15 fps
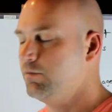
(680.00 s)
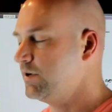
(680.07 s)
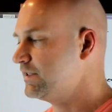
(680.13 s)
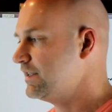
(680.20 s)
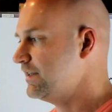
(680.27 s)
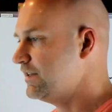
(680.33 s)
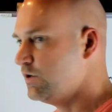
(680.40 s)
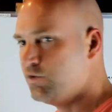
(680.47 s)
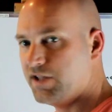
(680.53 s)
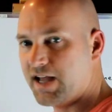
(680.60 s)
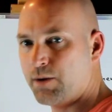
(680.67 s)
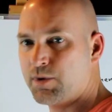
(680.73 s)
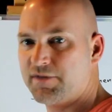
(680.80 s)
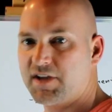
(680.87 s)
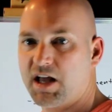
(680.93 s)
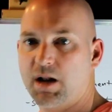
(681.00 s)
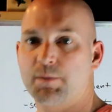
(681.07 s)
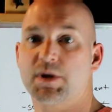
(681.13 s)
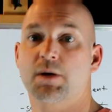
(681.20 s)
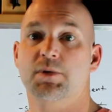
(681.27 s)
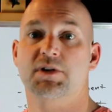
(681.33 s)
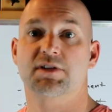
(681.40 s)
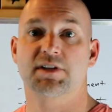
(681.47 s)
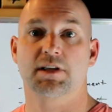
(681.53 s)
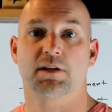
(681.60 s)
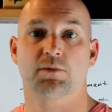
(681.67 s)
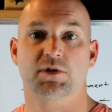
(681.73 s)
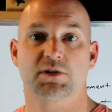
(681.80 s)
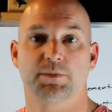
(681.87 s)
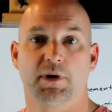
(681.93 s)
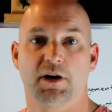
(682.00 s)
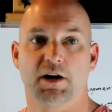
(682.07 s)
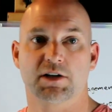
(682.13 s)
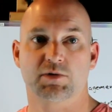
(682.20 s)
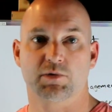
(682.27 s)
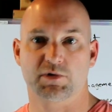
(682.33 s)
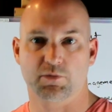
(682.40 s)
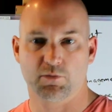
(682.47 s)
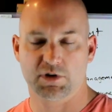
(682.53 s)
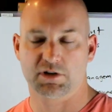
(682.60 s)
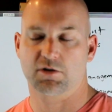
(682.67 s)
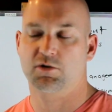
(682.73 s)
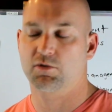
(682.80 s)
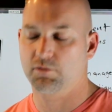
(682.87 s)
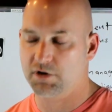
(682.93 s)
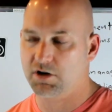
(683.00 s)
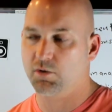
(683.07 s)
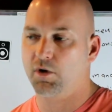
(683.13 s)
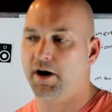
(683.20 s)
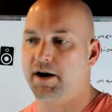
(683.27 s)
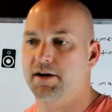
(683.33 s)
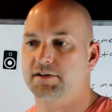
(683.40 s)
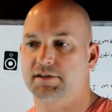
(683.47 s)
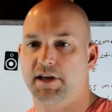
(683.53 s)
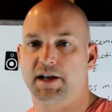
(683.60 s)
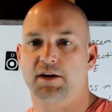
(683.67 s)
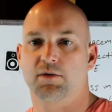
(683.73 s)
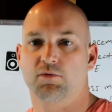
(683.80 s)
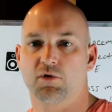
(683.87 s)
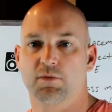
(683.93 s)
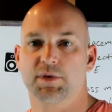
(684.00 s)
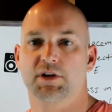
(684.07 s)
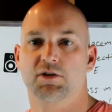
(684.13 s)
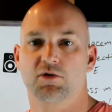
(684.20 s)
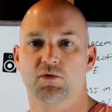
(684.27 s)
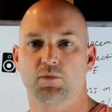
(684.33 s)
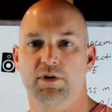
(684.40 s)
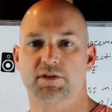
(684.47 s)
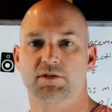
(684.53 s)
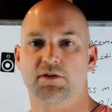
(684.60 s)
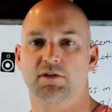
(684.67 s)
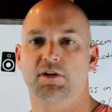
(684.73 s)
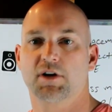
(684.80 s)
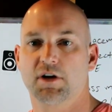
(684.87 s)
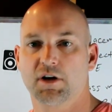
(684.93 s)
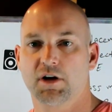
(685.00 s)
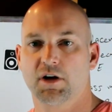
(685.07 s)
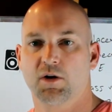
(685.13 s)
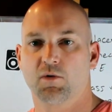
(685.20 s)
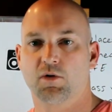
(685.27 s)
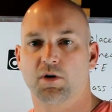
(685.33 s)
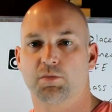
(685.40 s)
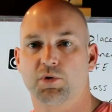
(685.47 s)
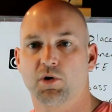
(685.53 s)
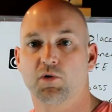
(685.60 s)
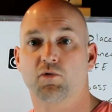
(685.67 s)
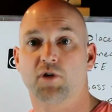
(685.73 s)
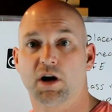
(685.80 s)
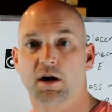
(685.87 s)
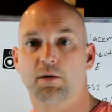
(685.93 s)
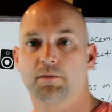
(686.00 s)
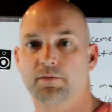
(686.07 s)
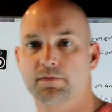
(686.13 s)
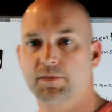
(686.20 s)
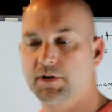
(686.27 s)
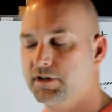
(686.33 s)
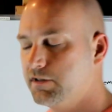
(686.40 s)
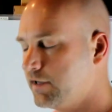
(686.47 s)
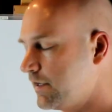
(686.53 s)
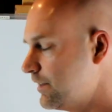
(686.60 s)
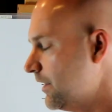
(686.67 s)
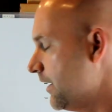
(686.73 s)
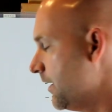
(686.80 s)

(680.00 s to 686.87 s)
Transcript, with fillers: but to do that, we've got to be able to see the response, which requires like Room EQ Wizard or a program like